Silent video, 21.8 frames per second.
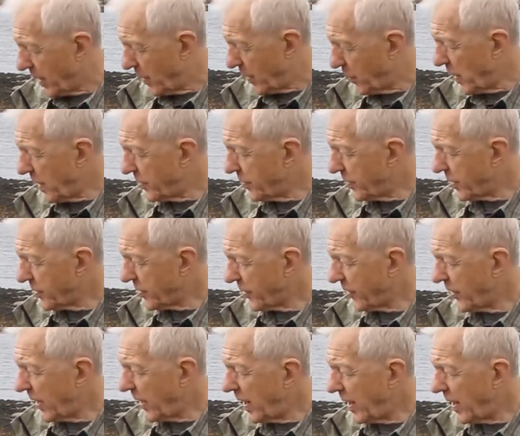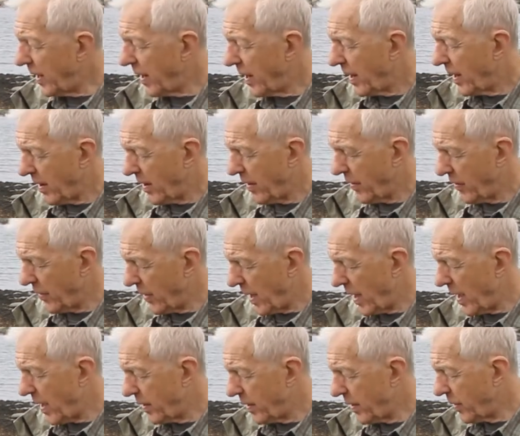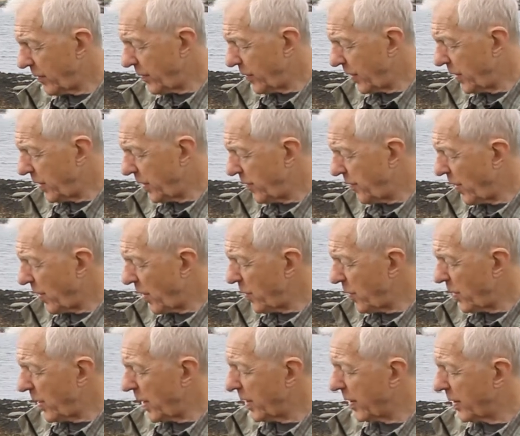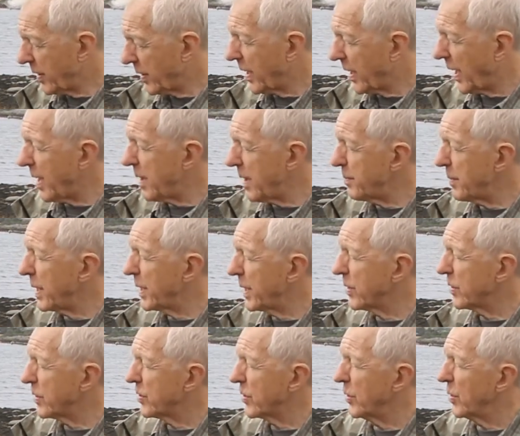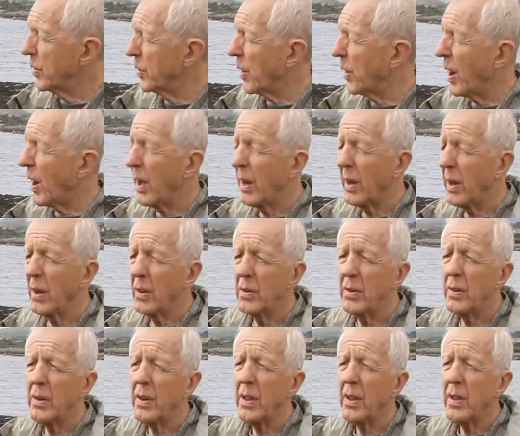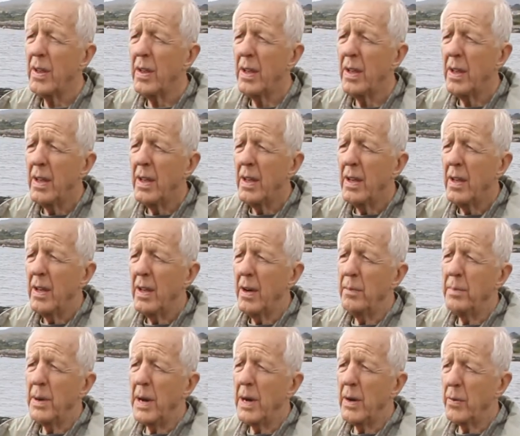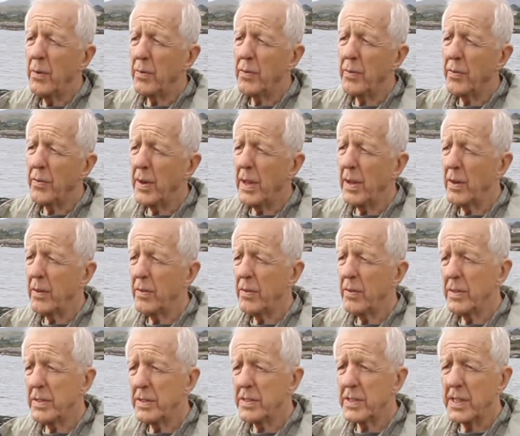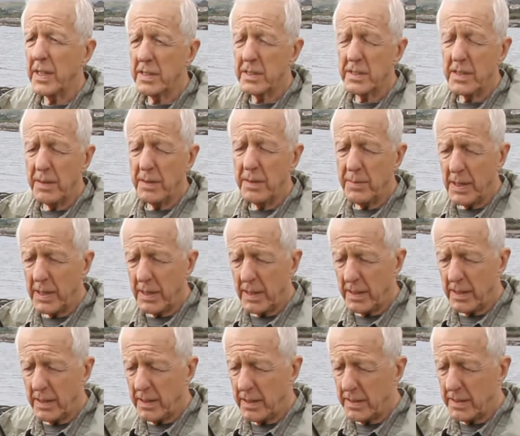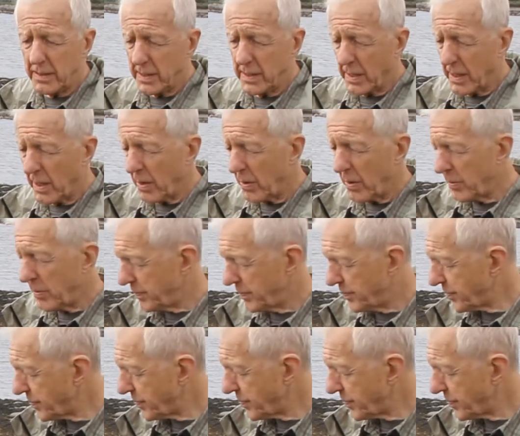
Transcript: When the sea at the end of the Devonian came into Ireland about 360 million years ago,